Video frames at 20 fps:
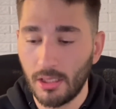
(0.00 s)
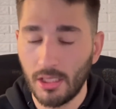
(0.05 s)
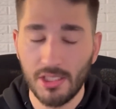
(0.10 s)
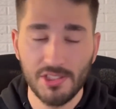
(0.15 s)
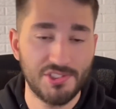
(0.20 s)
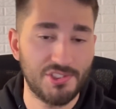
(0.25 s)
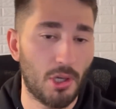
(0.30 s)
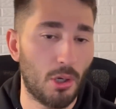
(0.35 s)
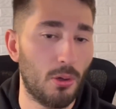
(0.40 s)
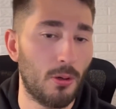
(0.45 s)

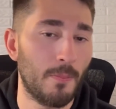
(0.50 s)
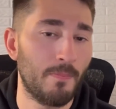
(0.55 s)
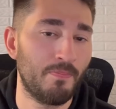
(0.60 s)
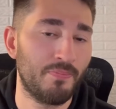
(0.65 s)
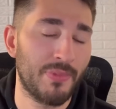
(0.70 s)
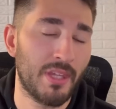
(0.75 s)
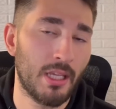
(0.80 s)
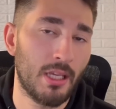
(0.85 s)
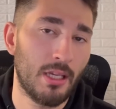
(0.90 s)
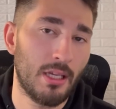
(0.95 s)
So
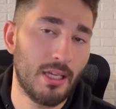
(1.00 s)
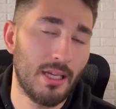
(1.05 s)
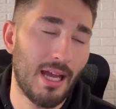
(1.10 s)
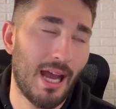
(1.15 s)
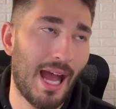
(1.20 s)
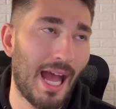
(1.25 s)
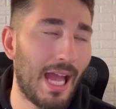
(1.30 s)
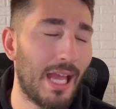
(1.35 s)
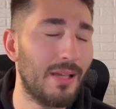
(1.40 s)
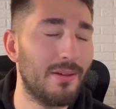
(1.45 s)

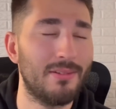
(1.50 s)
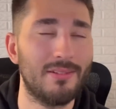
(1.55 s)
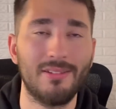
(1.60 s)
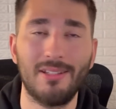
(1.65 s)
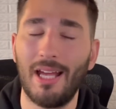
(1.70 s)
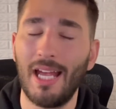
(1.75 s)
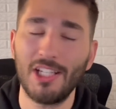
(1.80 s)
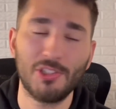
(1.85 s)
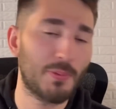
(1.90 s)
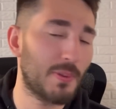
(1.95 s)

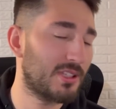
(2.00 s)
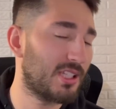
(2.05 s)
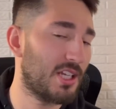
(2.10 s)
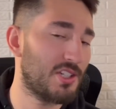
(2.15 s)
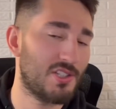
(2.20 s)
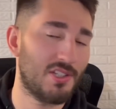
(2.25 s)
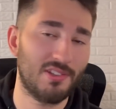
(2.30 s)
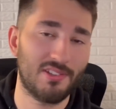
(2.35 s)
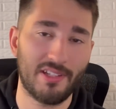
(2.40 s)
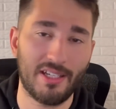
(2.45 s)

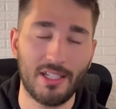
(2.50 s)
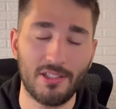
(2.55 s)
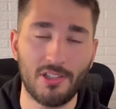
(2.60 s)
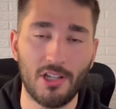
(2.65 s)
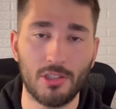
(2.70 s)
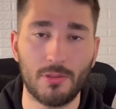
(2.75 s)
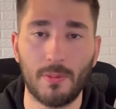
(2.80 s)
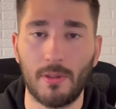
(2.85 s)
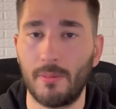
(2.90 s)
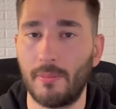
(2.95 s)
expectations, like I
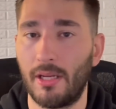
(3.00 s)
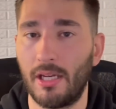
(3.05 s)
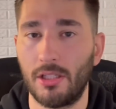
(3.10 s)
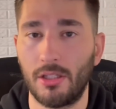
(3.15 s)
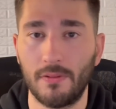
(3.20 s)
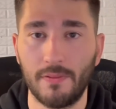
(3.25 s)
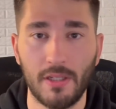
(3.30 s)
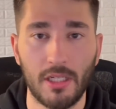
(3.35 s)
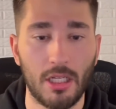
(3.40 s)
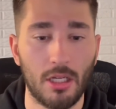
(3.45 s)
talked about in my
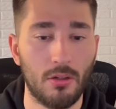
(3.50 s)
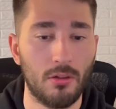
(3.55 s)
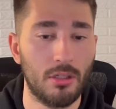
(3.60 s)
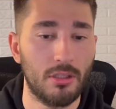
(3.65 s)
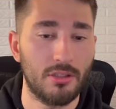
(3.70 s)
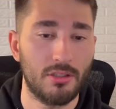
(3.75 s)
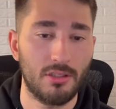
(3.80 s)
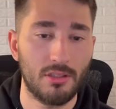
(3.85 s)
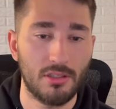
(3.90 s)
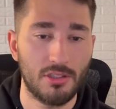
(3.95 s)
other video,
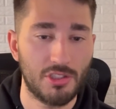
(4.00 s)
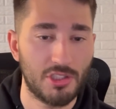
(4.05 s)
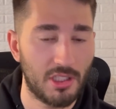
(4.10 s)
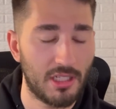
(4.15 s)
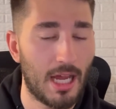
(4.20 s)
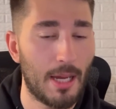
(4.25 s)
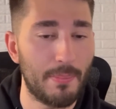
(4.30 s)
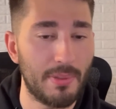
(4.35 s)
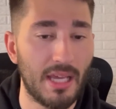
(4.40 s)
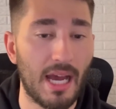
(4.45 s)
should
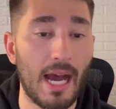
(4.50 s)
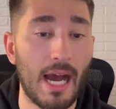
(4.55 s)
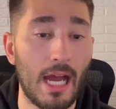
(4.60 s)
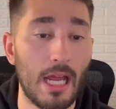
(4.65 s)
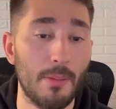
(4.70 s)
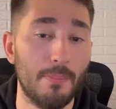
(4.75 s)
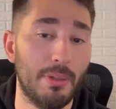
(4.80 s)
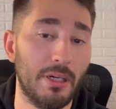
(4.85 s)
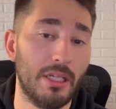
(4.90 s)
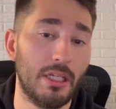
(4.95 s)
not be high,
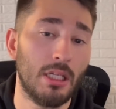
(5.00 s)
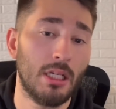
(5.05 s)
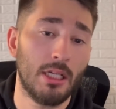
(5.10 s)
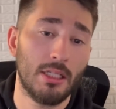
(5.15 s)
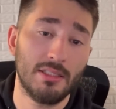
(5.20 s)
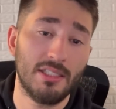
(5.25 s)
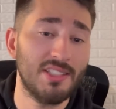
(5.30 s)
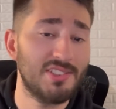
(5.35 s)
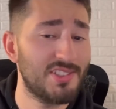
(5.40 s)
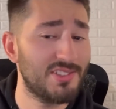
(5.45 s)
but
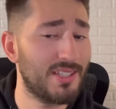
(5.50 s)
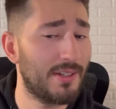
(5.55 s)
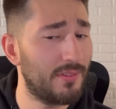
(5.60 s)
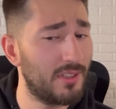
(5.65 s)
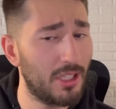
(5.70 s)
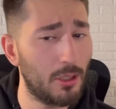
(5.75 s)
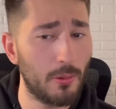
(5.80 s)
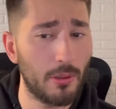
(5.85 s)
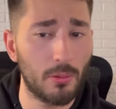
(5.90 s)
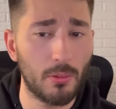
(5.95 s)
this is
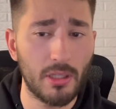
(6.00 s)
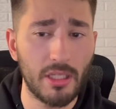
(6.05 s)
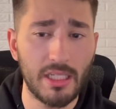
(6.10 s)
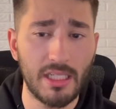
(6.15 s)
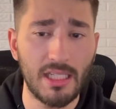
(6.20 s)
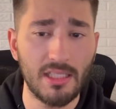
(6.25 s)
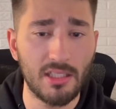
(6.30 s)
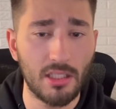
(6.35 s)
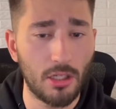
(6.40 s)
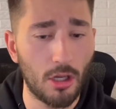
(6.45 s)
everything we really
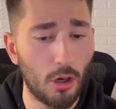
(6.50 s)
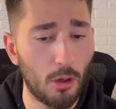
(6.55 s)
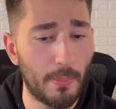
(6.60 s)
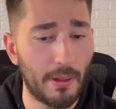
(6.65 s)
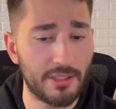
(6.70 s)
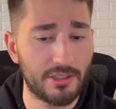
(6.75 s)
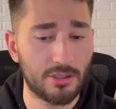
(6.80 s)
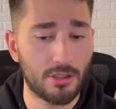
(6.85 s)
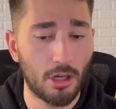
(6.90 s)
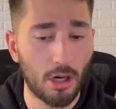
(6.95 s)
need to know
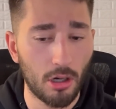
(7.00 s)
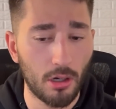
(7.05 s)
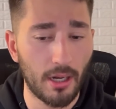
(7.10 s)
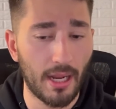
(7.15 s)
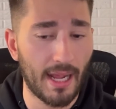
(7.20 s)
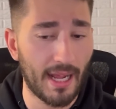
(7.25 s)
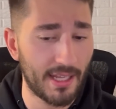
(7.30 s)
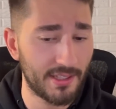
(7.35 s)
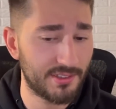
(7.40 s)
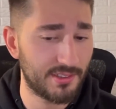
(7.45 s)
about the car
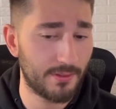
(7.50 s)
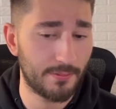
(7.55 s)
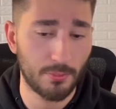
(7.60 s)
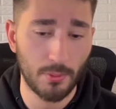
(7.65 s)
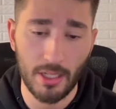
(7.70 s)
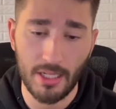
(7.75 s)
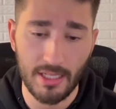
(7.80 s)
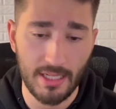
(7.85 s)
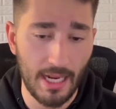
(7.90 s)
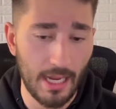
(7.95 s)
as of
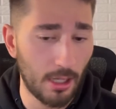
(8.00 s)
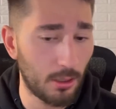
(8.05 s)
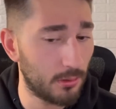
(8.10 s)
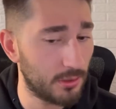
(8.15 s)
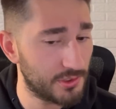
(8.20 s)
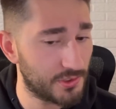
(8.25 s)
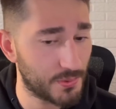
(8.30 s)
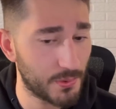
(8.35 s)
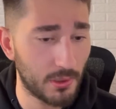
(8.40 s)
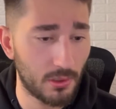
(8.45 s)
right now.
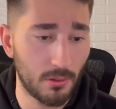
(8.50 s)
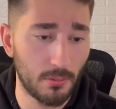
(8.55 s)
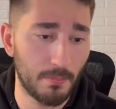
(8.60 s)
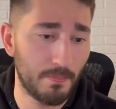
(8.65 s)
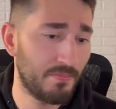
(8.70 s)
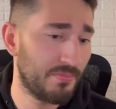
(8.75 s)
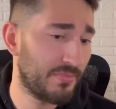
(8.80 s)
It's real